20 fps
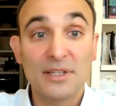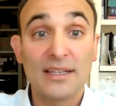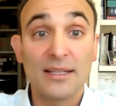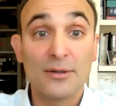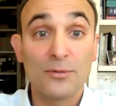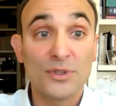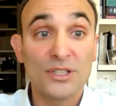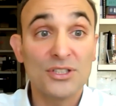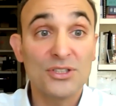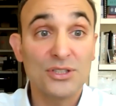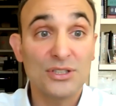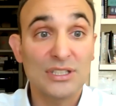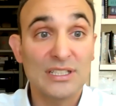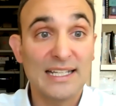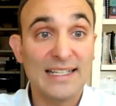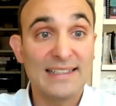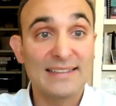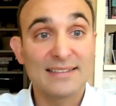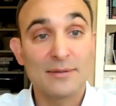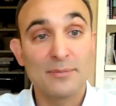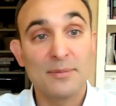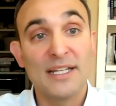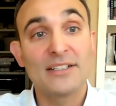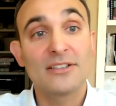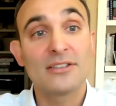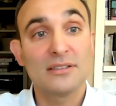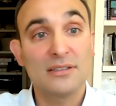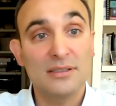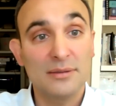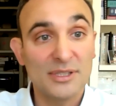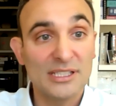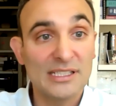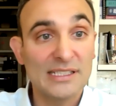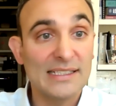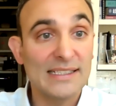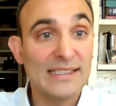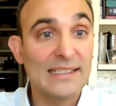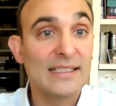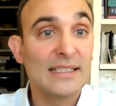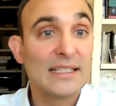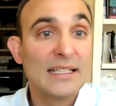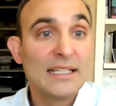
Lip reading: that we should, as the medical community,